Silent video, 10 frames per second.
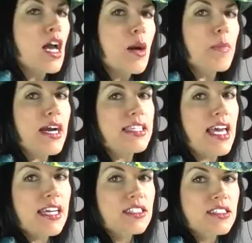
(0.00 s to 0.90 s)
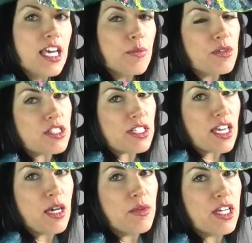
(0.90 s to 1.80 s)
My next step is to
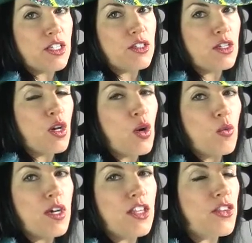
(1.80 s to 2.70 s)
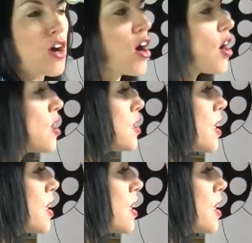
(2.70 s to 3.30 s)
come in with all